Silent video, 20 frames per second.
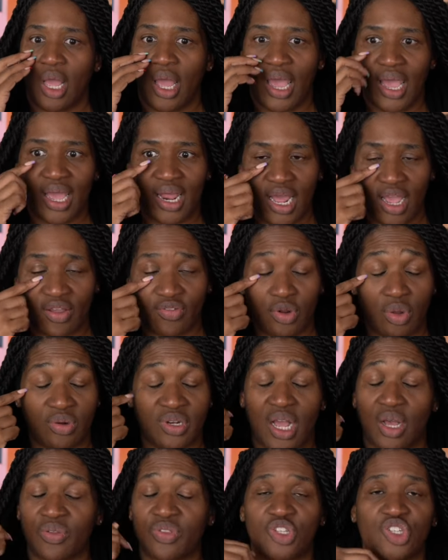And I have no
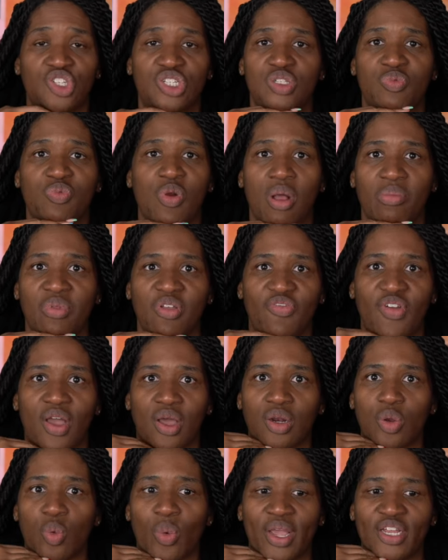doubt that she's probably
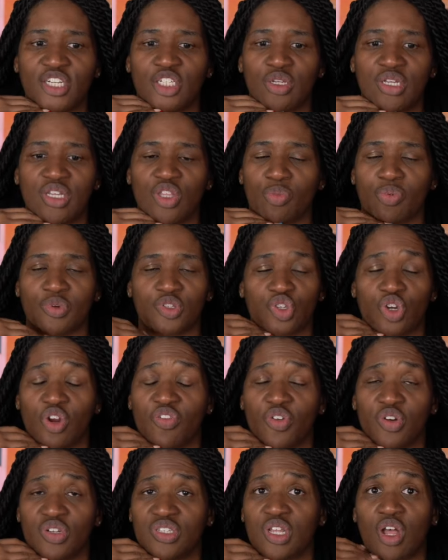found a way to either preserve
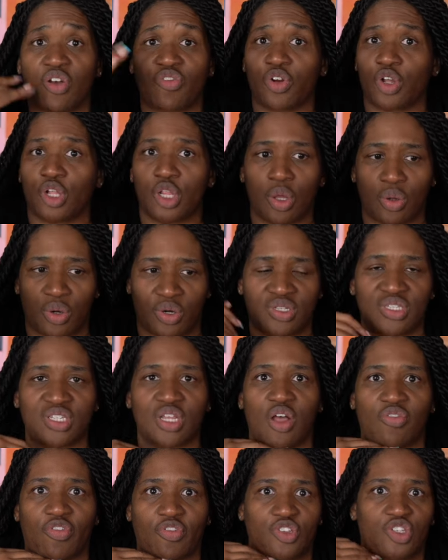herself or clone
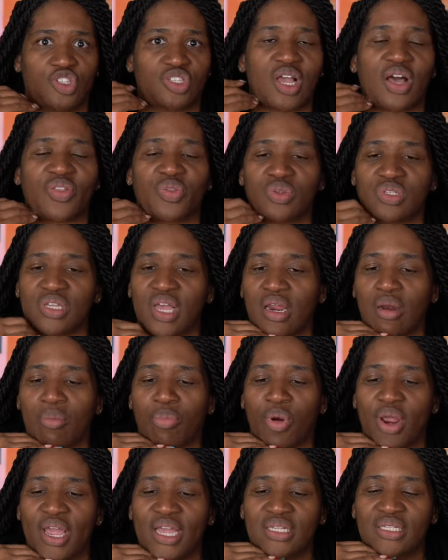herself if she's got those kind of
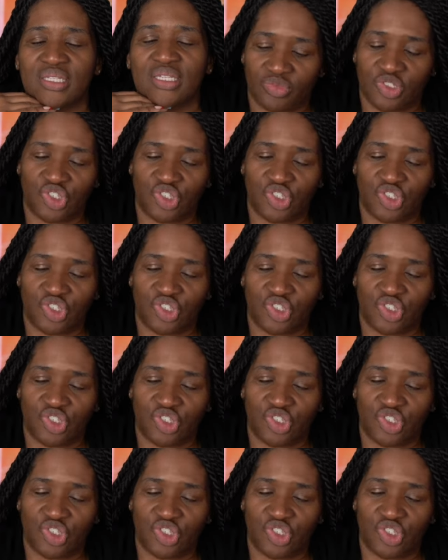brains.